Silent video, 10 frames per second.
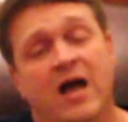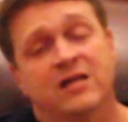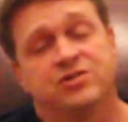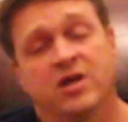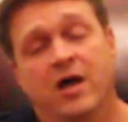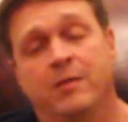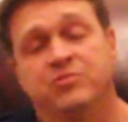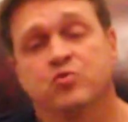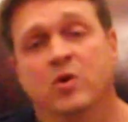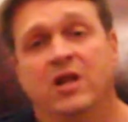guys,
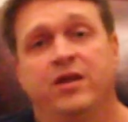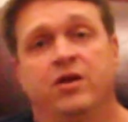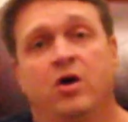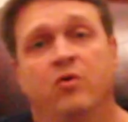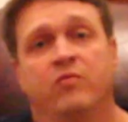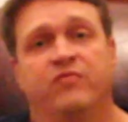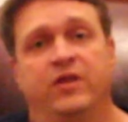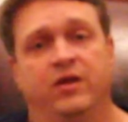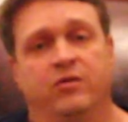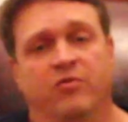just want to let you know
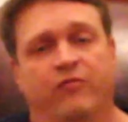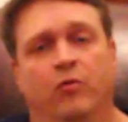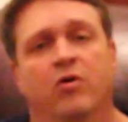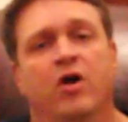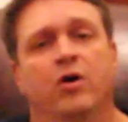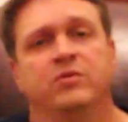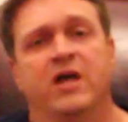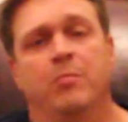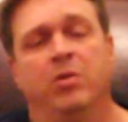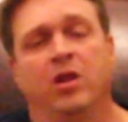the referral code
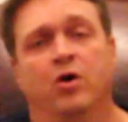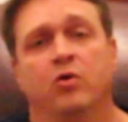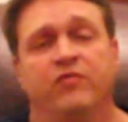down below.